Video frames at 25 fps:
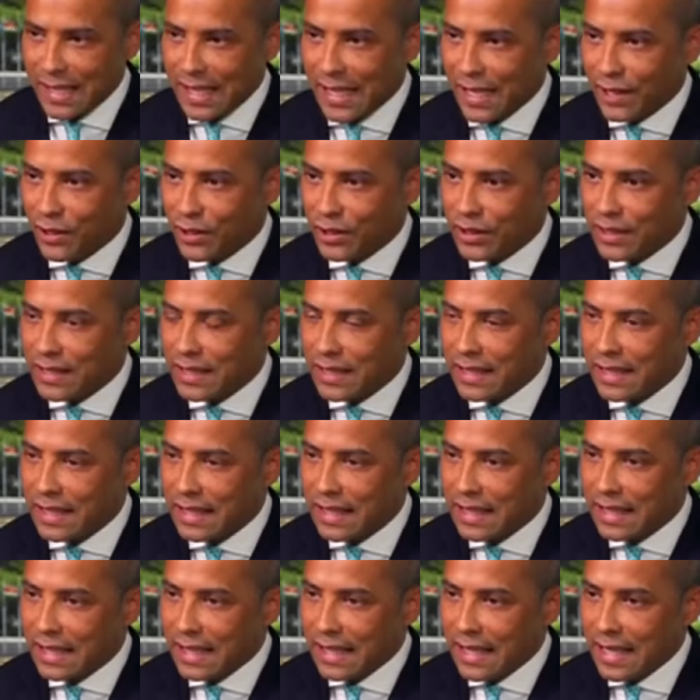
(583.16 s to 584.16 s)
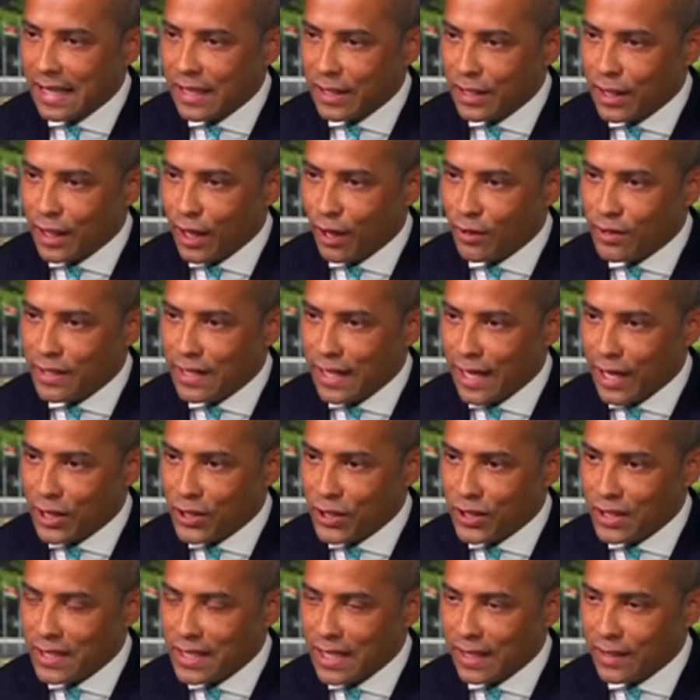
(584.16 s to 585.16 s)
the current uh,
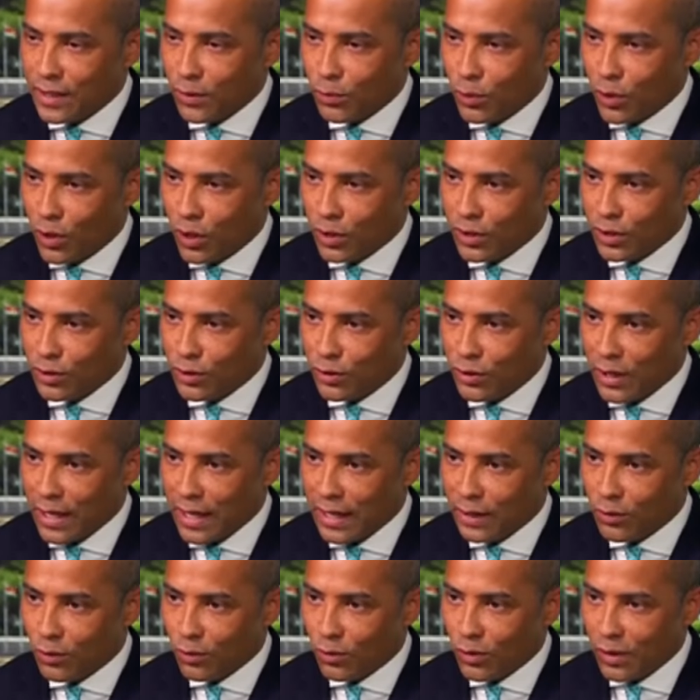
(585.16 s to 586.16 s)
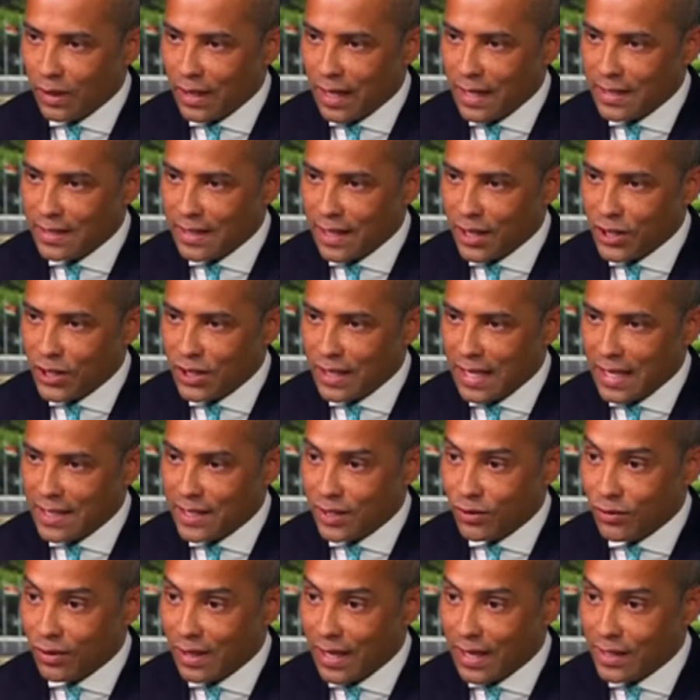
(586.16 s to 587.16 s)
negotiations at the World Trade Organization
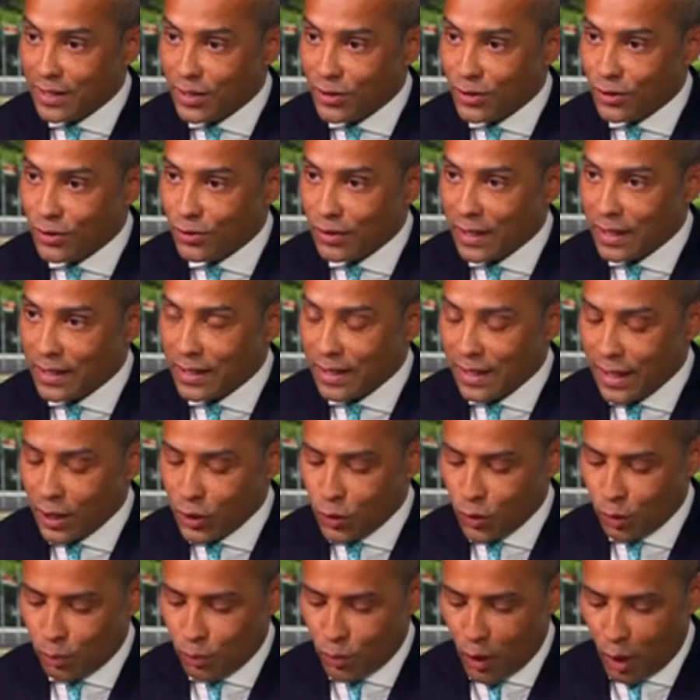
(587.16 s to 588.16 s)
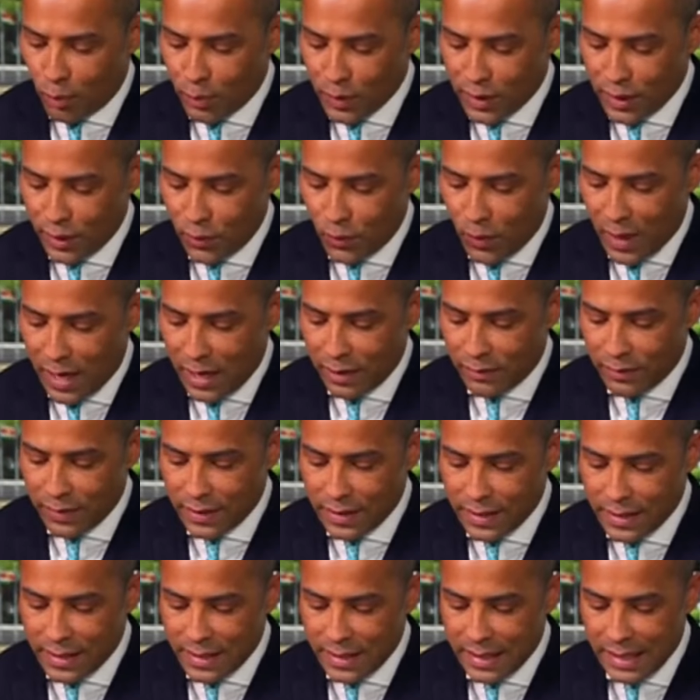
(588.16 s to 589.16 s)
as it relates to intellectual property
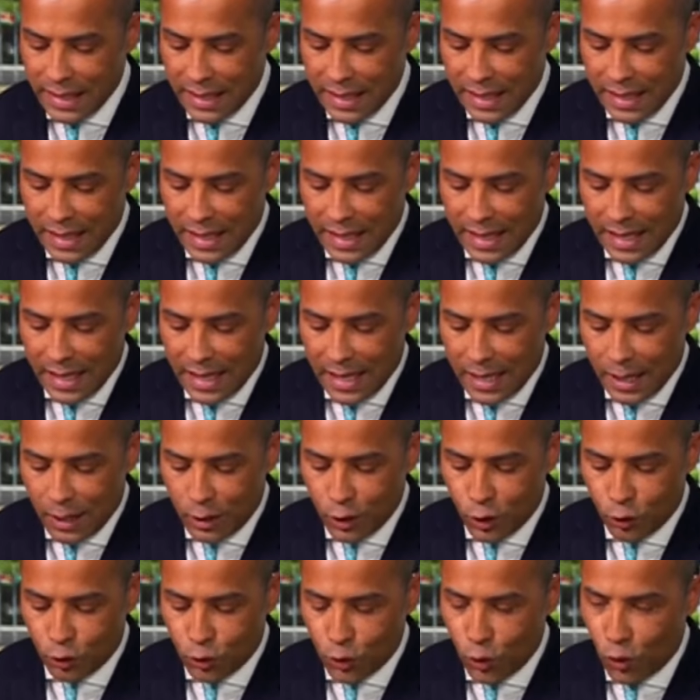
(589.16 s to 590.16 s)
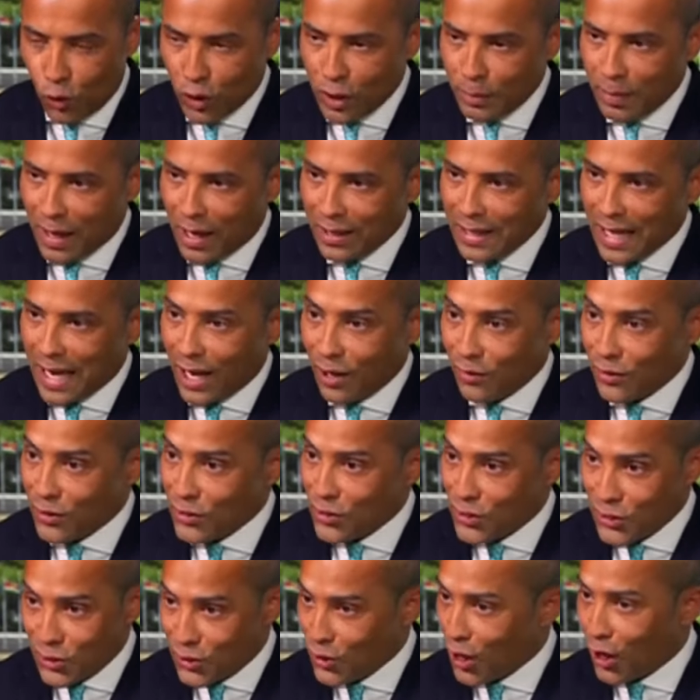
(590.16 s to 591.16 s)
waivers. Uh, you talked about how
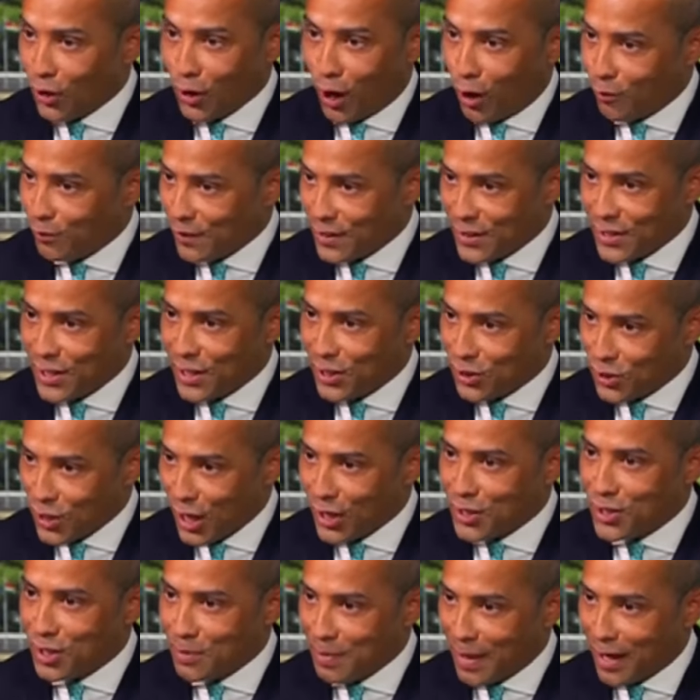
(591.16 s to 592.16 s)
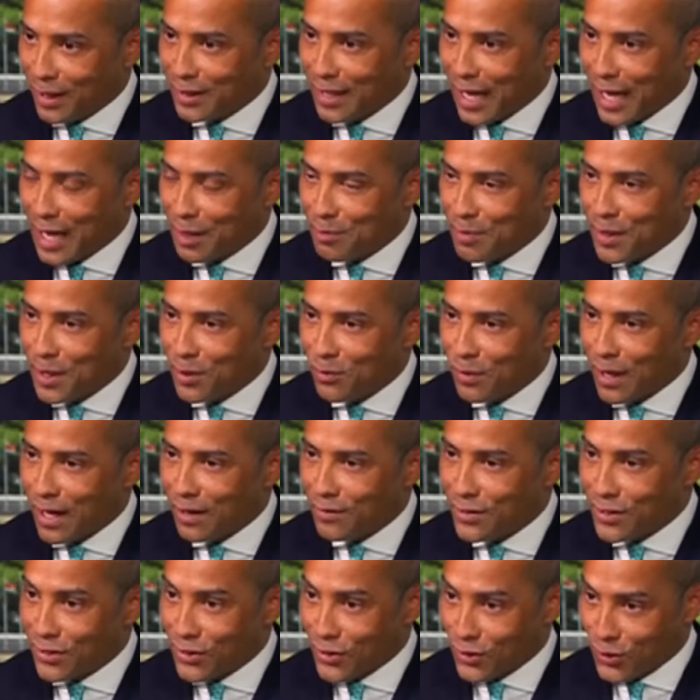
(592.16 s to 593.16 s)
this is not obviously just about IP
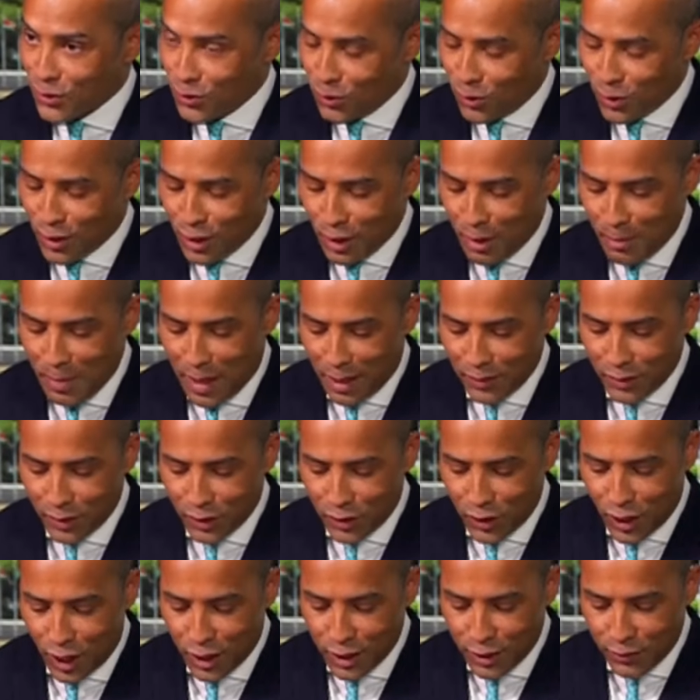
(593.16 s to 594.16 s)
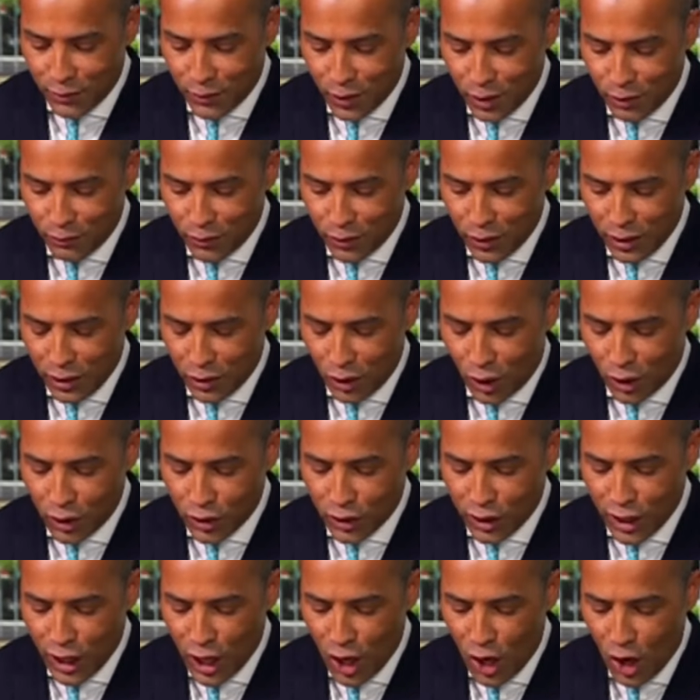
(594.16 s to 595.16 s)
waivers. This is also about the transfer of
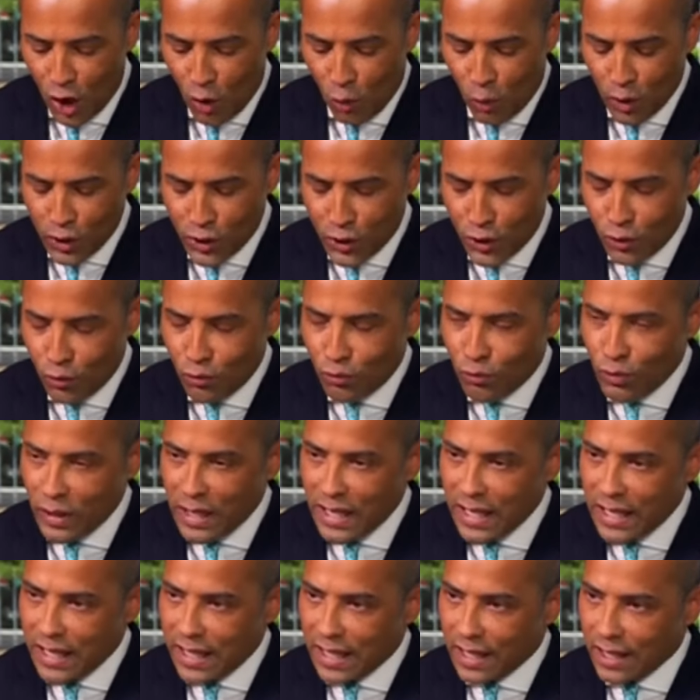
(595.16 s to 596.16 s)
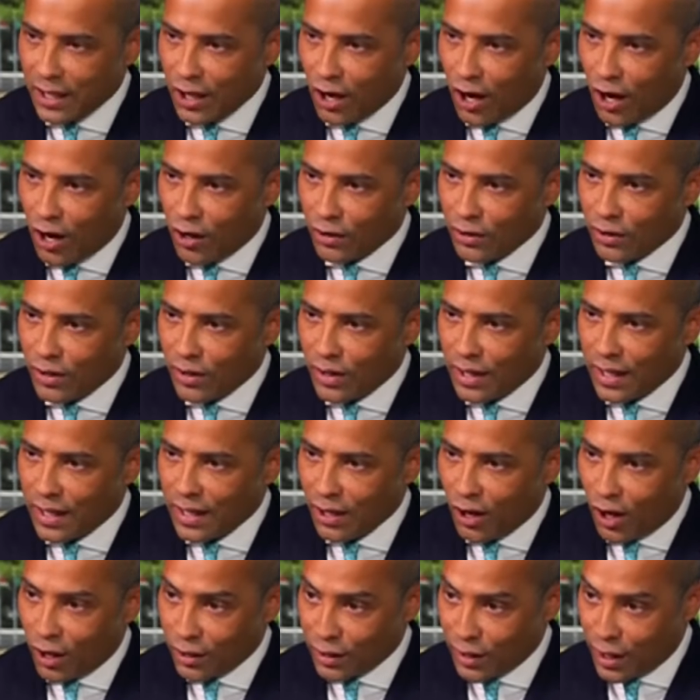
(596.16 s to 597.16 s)
technology. What's your reading on
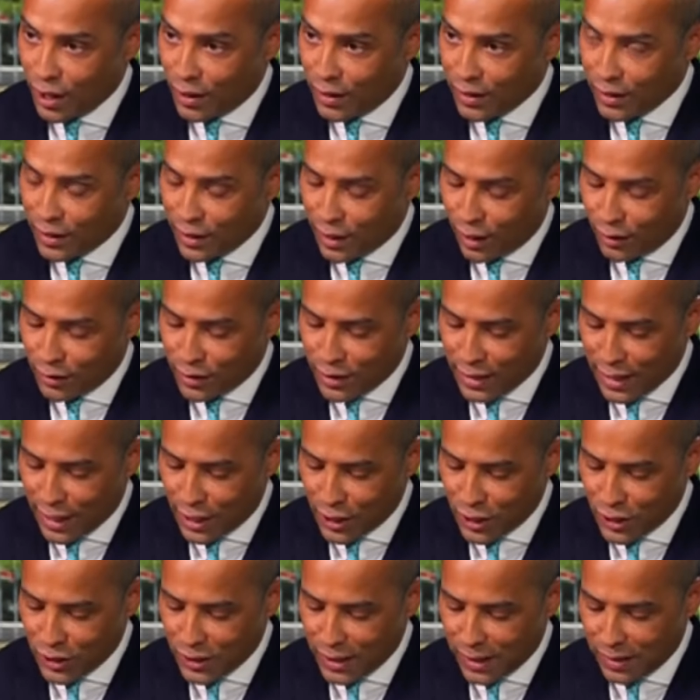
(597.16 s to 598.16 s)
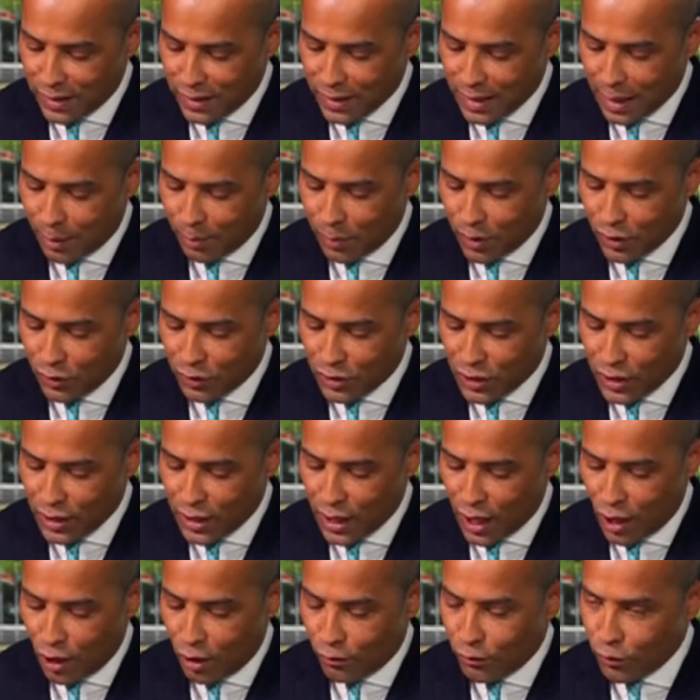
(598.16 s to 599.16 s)
the ongoing negotiations at the
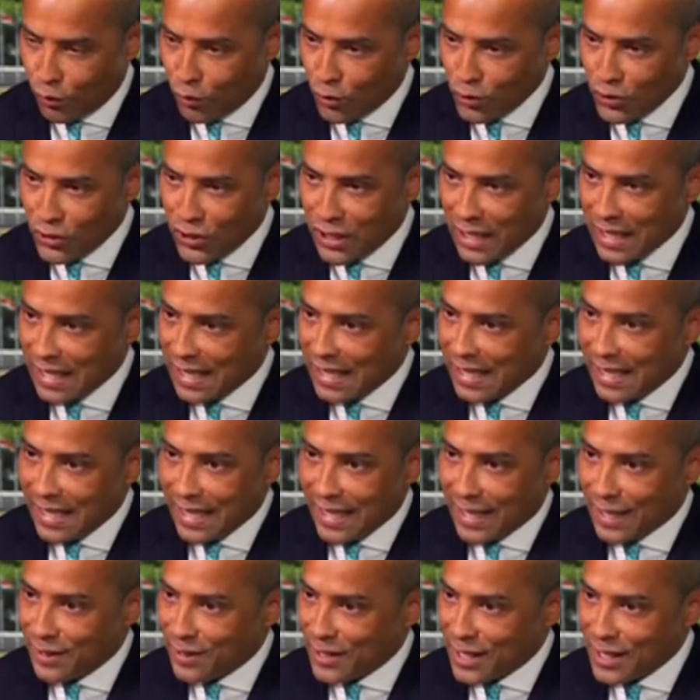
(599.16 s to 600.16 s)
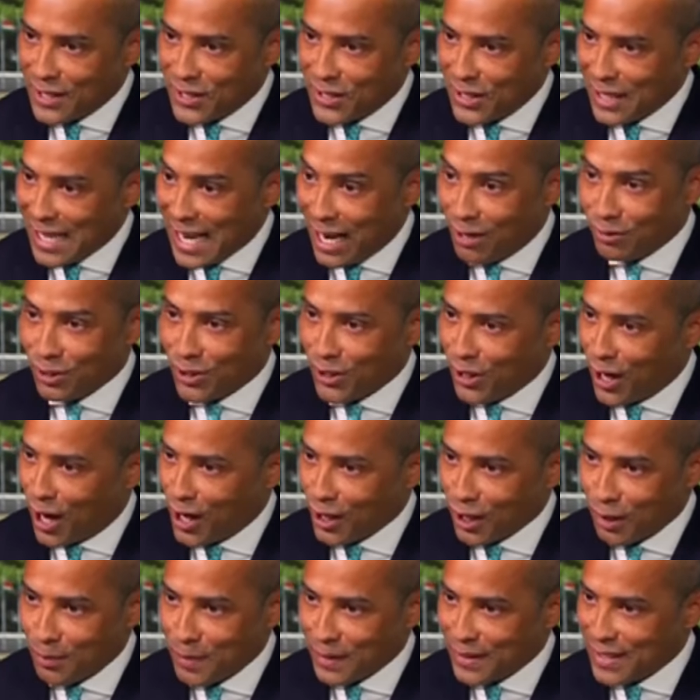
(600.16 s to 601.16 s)
WTO? Of course, uh, there's the counter
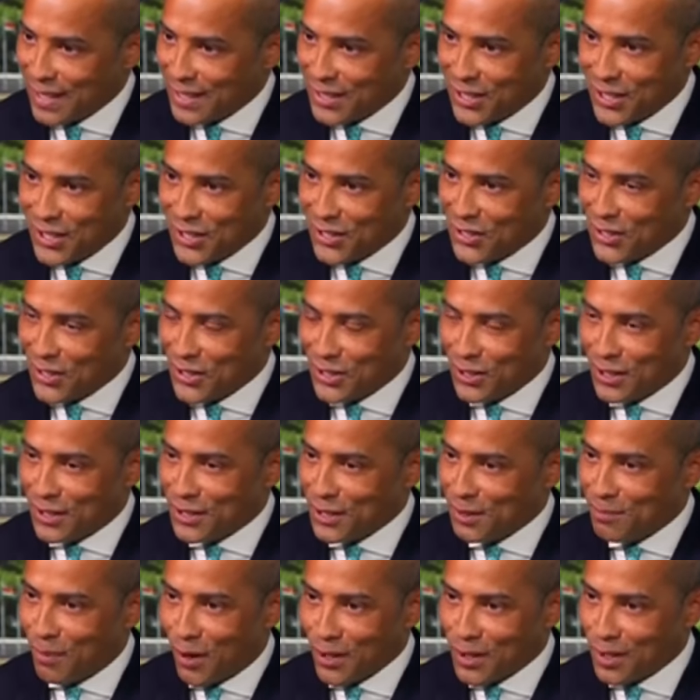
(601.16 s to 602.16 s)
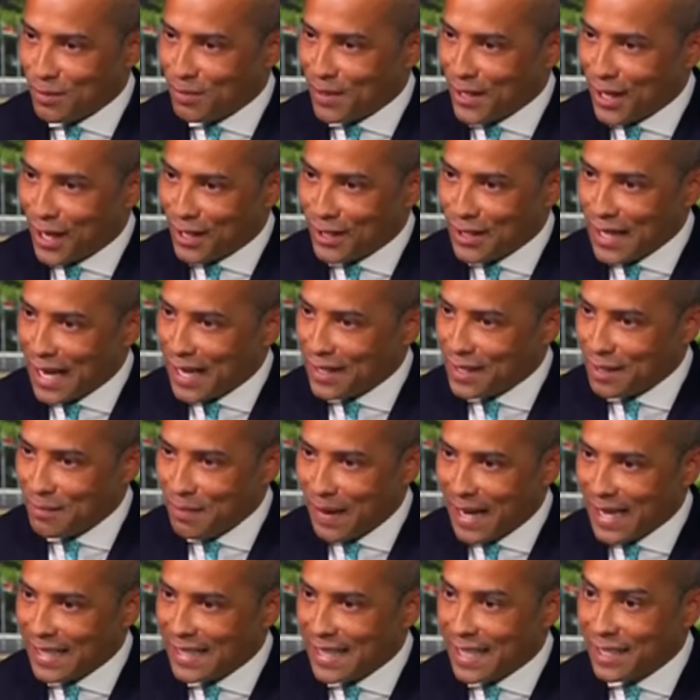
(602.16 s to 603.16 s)
argument that says this is possibly going to
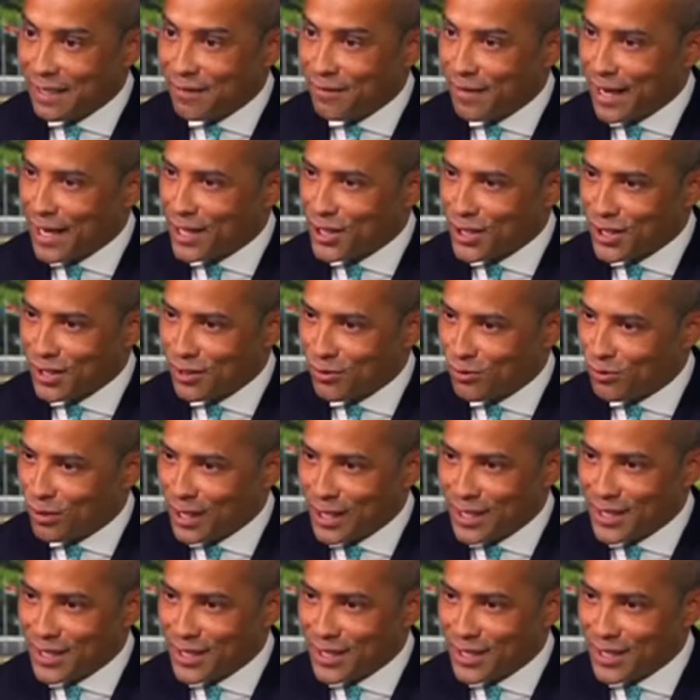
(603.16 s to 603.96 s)
undermine innovation,